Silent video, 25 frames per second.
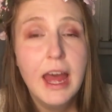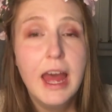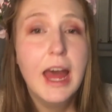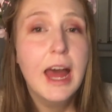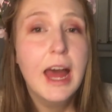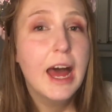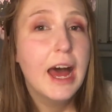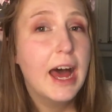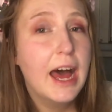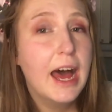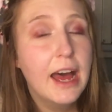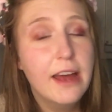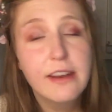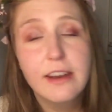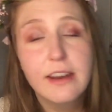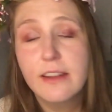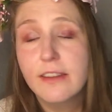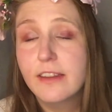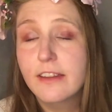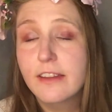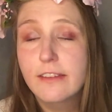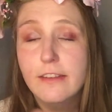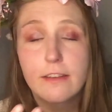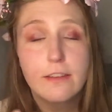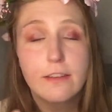And this
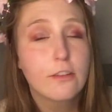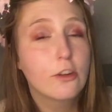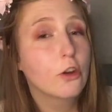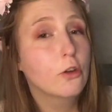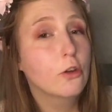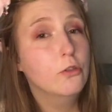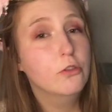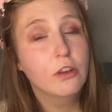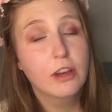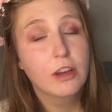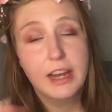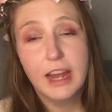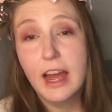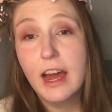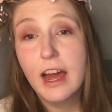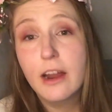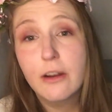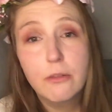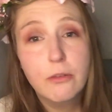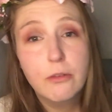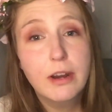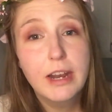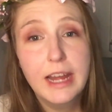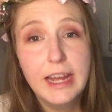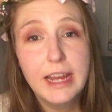is totally
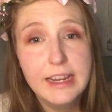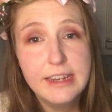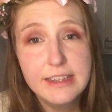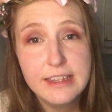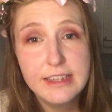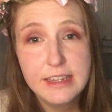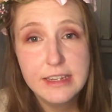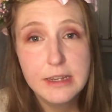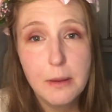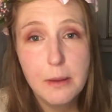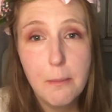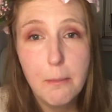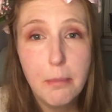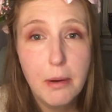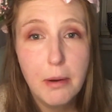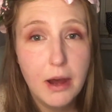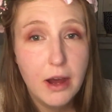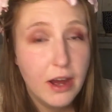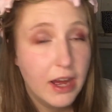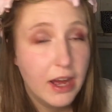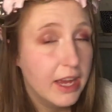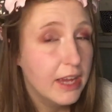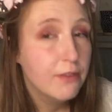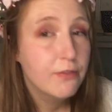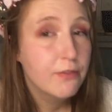unrelated, but
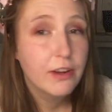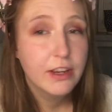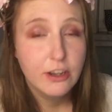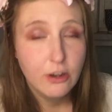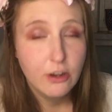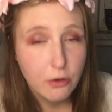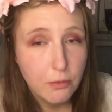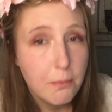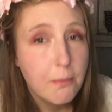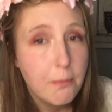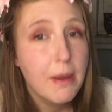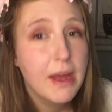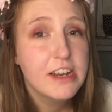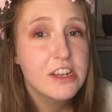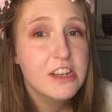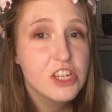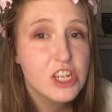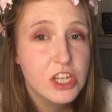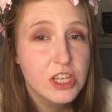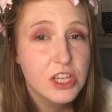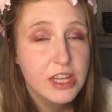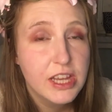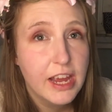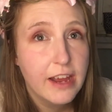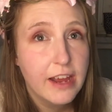if I don't mention
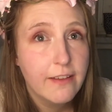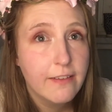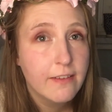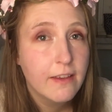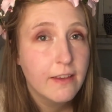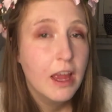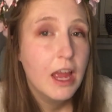this,